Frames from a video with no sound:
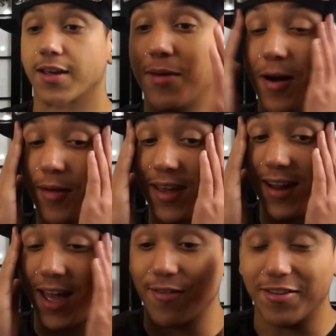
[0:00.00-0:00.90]
Come on, we gotta
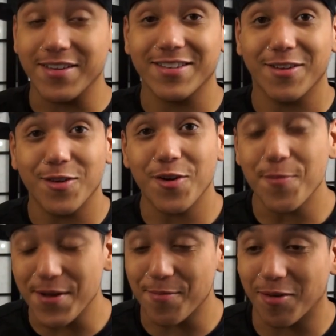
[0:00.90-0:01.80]
have at least a little
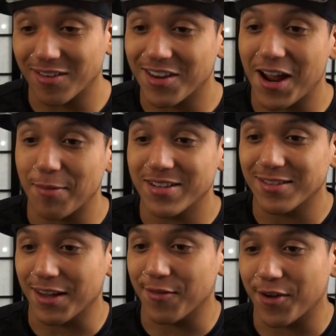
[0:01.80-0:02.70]
bit more time to
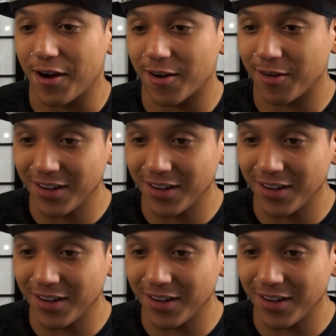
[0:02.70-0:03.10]
save Gaara.